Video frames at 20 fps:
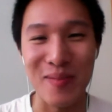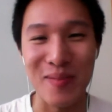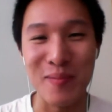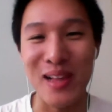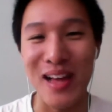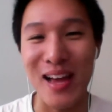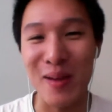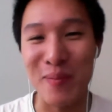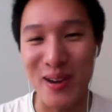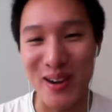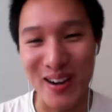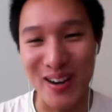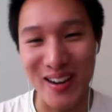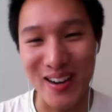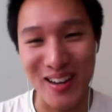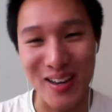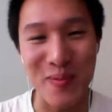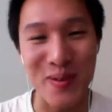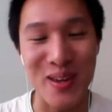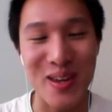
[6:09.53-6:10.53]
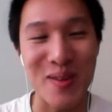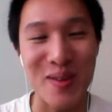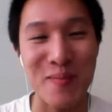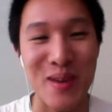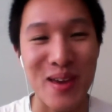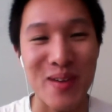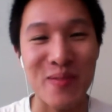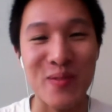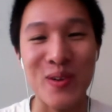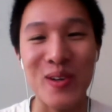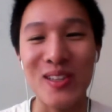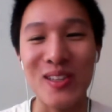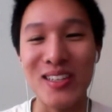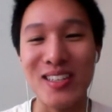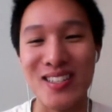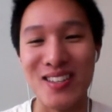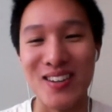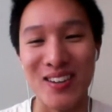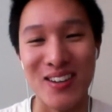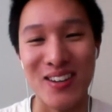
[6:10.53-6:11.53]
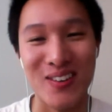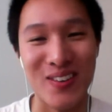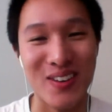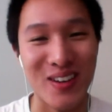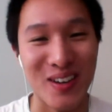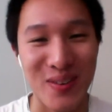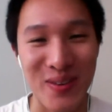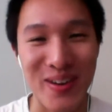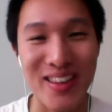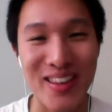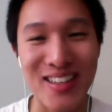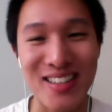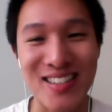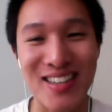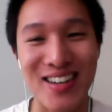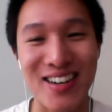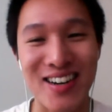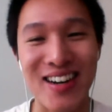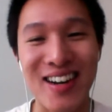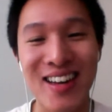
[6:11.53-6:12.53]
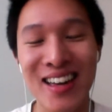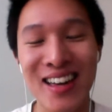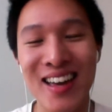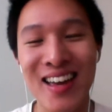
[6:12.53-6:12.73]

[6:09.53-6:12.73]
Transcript: BlackBerry company, may really start going away this year.